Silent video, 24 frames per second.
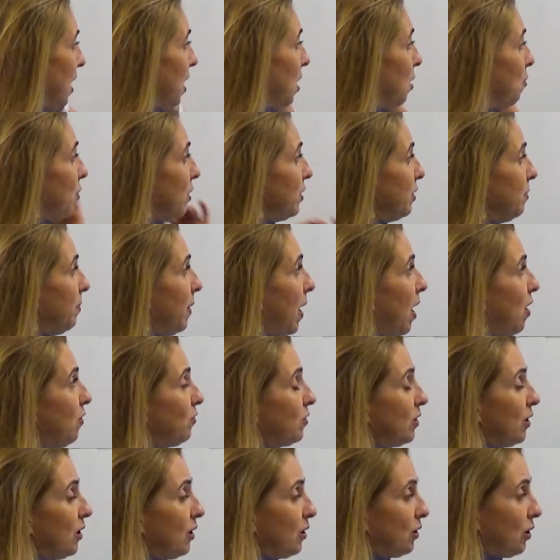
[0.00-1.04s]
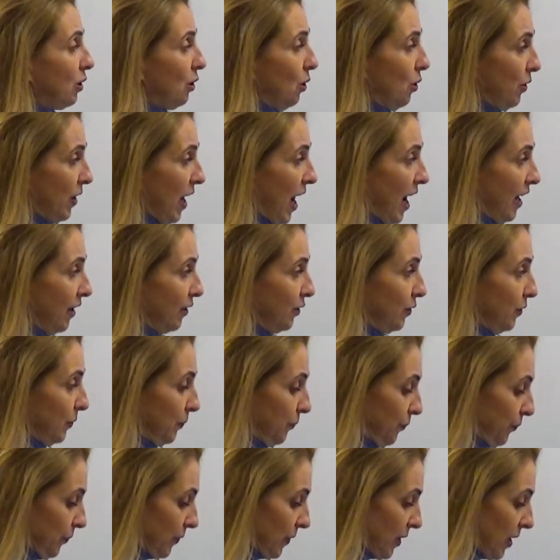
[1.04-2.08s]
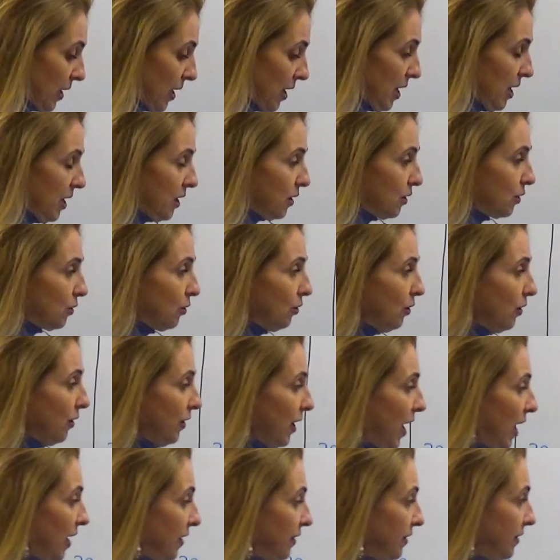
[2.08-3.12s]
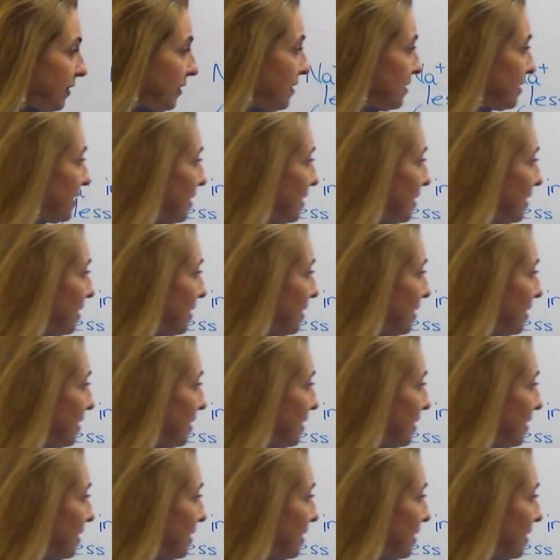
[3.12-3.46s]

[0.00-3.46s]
What about chloride? Chloride is